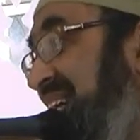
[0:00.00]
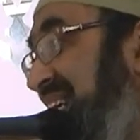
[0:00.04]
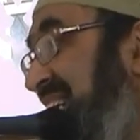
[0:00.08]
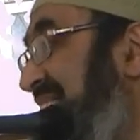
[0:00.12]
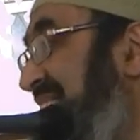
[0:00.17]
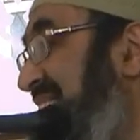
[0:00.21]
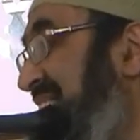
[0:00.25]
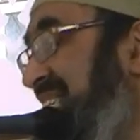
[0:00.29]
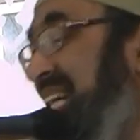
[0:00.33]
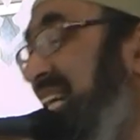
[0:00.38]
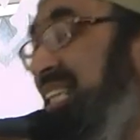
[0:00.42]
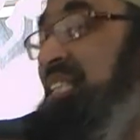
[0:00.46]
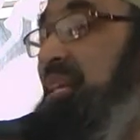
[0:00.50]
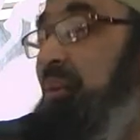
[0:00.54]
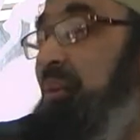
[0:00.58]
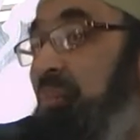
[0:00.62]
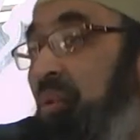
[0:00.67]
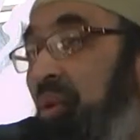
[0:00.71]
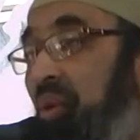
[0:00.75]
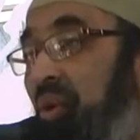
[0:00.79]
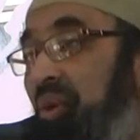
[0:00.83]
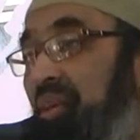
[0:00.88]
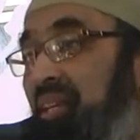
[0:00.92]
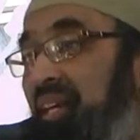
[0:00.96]
He shed the
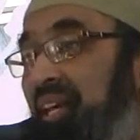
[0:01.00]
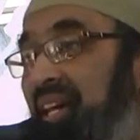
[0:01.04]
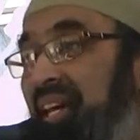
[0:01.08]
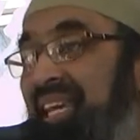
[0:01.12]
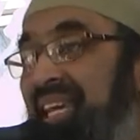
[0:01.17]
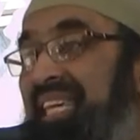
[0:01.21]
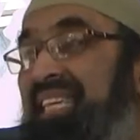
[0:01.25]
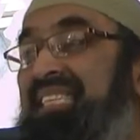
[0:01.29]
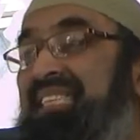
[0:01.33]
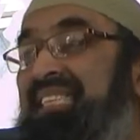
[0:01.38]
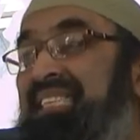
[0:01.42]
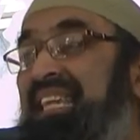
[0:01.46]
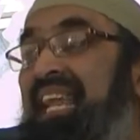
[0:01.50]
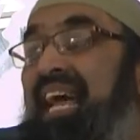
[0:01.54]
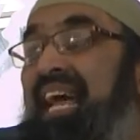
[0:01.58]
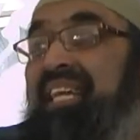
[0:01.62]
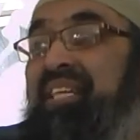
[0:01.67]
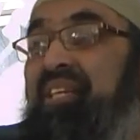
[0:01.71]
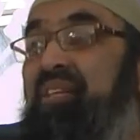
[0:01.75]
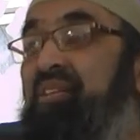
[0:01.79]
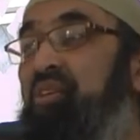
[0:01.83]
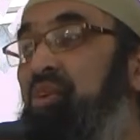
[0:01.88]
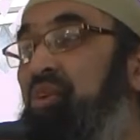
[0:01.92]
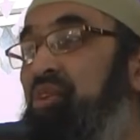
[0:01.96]
blood. He
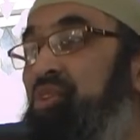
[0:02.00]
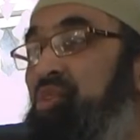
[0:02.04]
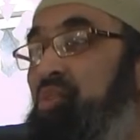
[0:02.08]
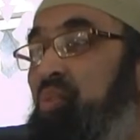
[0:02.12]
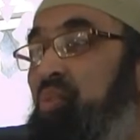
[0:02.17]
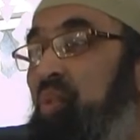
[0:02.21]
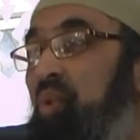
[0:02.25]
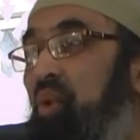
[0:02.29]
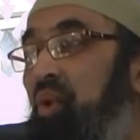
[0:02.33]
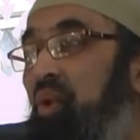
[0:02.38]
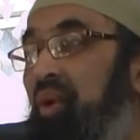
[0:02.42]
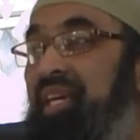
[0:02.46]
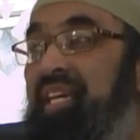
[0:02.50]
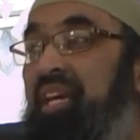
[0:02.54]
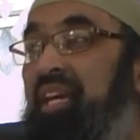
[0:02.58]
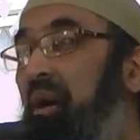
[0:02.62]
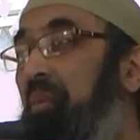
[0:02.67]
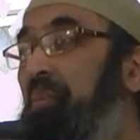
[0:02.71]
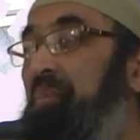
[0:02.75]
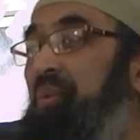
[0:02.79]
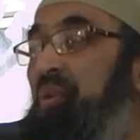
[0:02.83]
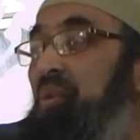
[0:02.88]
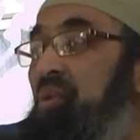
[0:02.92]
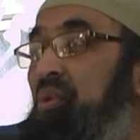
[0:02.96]
slandered or swore. He
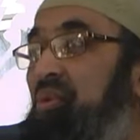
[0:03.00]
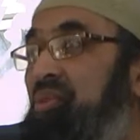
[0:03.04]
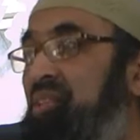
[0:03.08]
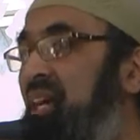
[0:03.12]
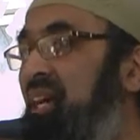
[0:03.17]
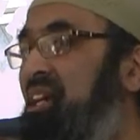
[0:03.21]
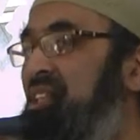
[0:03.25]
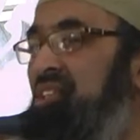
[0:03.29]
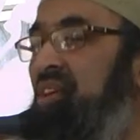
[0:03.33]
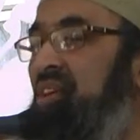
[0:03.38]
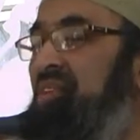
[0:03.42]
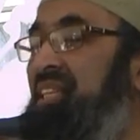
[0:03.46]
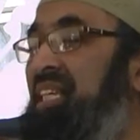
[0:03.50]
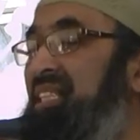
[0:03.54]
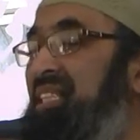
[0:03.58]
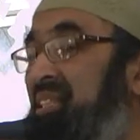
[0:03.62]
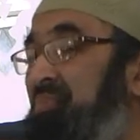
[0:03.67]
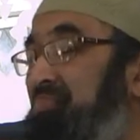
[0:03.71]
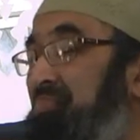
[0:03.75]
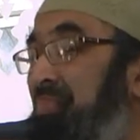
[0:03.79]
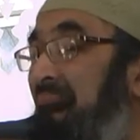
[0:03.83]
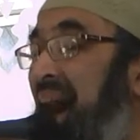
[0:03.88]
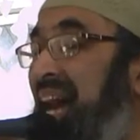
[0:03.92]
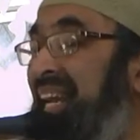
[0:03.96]
abused. So this
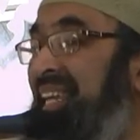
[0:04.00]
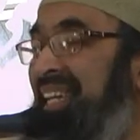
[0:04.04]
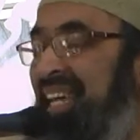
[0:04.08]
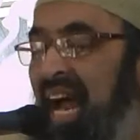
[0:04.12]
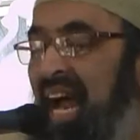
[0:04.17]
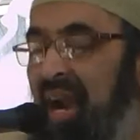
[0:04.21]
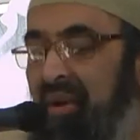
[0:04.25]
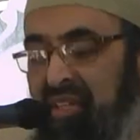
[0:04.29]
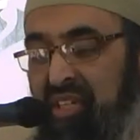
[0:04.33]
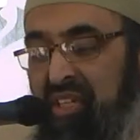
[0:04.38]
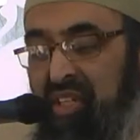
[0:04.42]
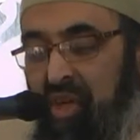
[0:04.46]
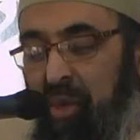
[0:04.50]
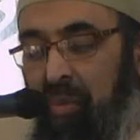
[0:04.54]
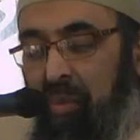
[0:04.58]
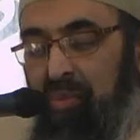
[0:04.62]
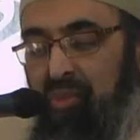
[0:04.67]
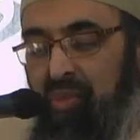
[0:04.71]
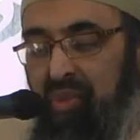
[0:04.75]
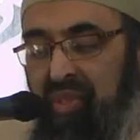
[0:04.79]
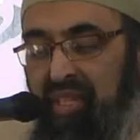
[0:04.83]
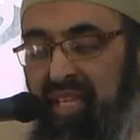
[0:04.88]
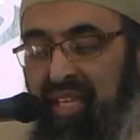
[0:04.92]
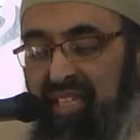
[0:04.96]
bad character, it
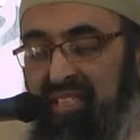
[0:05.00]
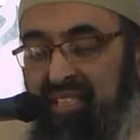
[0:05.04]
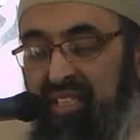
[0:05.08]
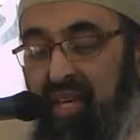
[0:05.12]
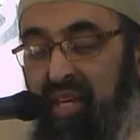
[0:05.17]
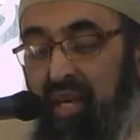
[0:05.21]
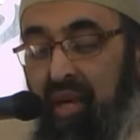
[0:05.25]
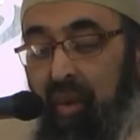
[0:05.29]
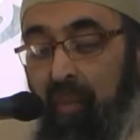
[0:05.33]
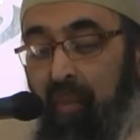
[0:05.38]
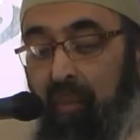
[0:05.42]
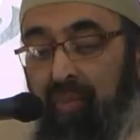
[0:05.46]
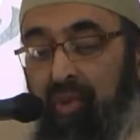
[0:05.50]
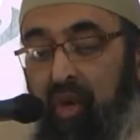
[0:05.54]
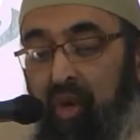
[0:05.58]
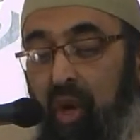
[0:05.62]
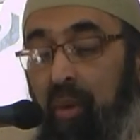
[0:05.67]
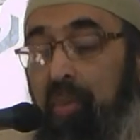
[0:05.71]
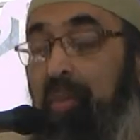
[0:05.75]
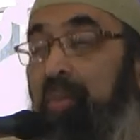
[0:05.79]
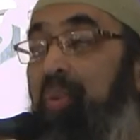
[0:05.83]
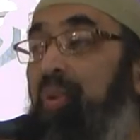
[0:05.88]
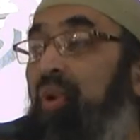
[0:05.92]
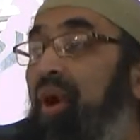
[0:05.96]
comes with this. The
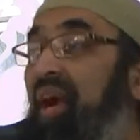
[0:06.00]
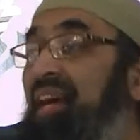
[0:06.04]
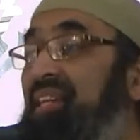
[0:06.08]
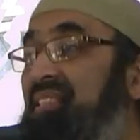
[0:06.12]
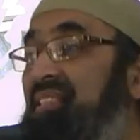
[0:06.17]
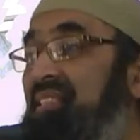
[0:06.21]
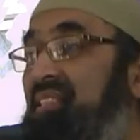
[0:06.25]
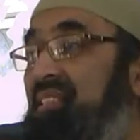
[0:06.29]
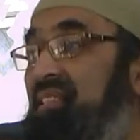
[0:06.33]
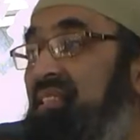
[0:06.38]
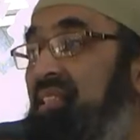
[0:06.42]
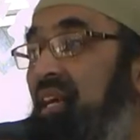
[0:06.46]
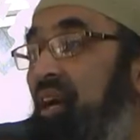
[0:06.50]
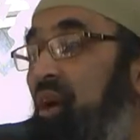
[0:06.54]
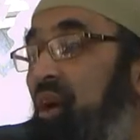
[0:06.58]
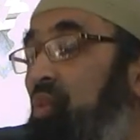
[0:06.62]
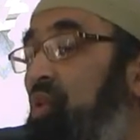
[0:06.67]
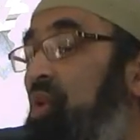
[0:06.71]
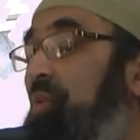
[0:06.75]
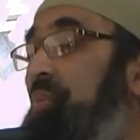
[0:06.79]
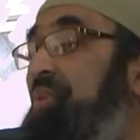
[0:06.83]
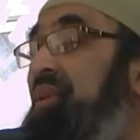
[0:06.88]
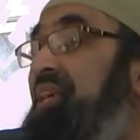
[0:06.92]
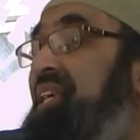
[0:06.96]
oppressed
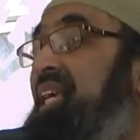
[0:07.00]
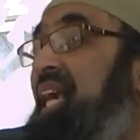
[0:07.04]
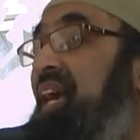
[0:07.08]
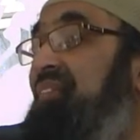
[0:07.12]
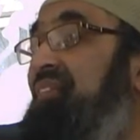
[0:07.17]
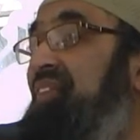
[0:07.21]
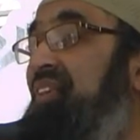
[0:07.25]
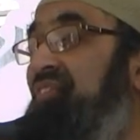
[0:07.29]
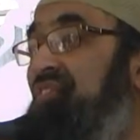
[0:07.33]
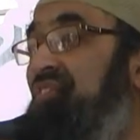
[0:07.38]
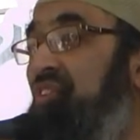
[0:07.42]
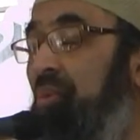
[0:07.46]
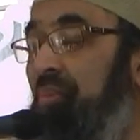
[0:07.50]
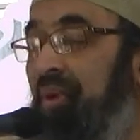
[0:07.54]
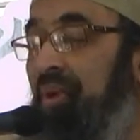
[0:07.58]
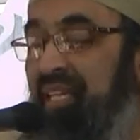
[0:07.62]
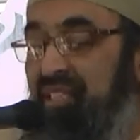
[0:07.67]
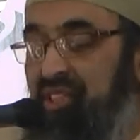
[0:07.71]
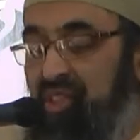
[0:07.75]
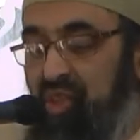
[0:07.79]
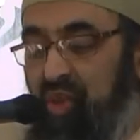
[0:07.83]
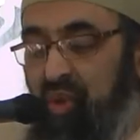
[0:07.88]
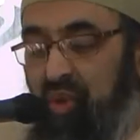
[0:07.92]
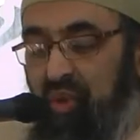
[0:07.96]
will be given from
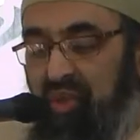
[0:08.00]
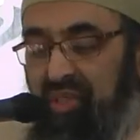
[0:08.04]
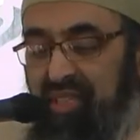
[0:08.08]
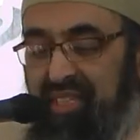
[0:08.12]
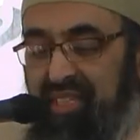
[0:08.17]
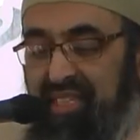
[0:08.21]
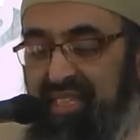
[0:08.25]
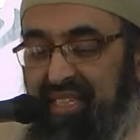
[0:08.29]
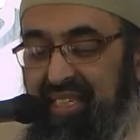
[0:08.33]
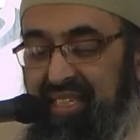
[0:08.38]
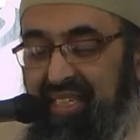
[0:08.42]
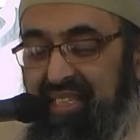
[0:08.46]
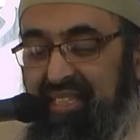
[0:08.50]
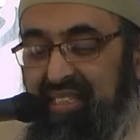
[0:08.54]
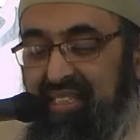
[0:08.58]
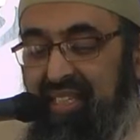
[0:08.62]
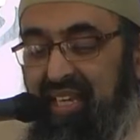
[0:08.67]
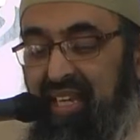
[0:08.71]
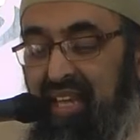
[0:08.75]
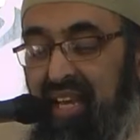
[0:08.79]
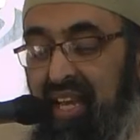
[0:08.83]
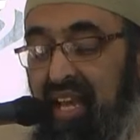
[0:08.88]
his good deeds.